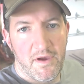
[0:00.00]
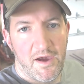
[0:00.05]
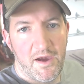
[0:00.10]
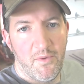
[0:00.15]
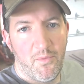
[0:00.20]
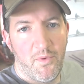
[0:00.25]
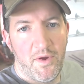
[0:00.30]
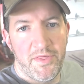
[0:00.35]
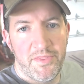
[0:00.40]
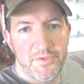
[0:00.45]

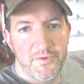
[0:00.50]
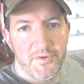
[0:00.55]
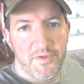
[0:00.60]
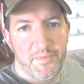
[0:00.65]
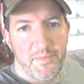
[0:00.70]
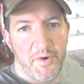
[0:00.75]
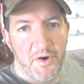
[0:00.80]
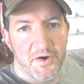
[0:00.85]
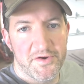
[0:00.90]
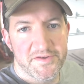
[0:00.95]
I went through
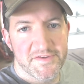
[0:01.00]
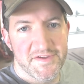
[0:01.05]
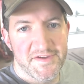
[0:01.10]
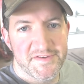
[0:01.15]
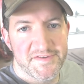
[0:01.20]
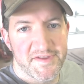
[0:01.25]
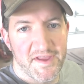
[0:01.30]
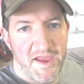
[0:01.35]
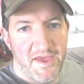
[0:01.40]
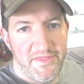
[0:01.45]
the parts
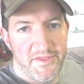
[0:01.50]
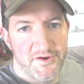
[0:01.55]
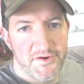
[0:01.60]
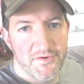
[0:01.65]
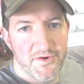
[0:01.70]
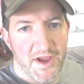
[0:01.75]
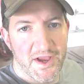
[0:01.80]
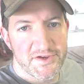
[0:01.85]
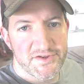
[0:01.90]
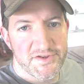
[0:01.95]
list and the
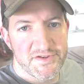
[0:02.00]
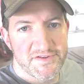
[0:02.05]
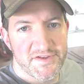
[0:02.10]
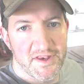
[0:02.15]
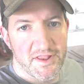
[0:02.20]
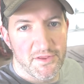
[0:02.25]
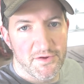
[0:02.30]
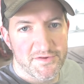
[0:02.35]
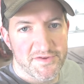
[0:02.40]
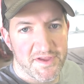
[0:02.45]

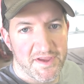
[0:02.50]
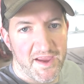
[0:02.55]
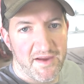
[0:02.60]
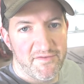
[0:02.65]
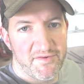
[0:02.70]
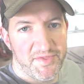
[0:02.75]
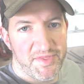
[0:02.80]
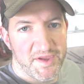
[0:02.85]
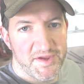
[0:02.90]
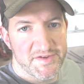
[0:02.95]
directions, and it looks like
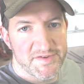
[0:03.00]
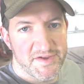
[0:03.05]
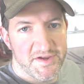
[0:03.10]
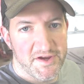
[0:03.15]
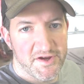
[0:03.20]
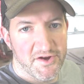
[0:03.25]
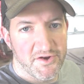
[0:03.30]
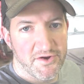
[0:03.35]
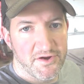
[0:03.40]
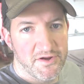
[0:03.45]
everything is
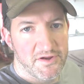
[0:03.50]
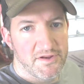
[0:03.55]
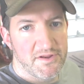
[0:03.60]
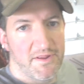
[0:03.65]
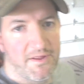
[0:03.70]
here.